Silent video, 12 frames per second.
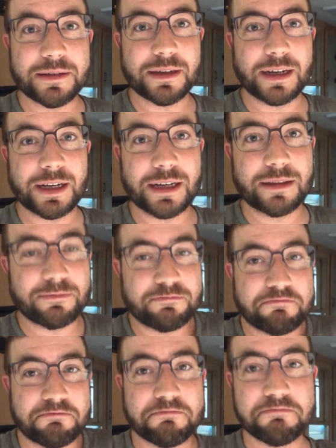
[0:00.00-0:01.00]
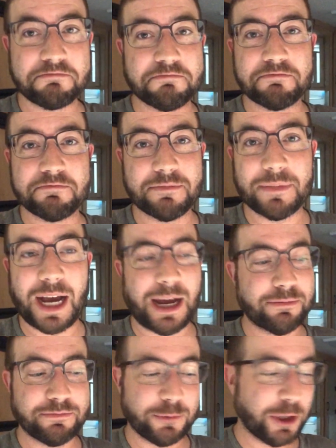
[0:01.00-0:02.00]

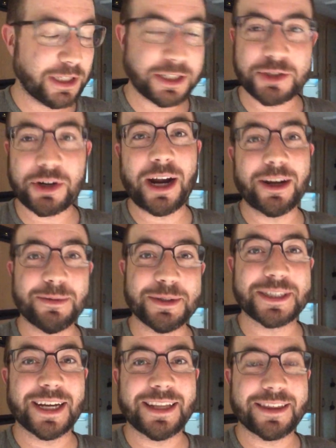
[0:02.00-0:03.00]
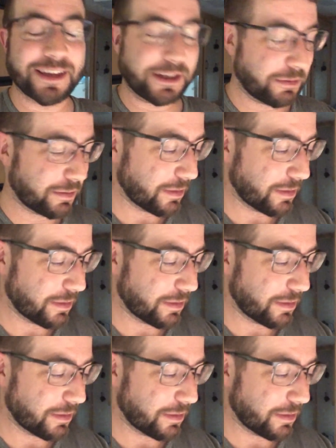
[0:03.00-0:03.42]
I'm willing to try almost anything.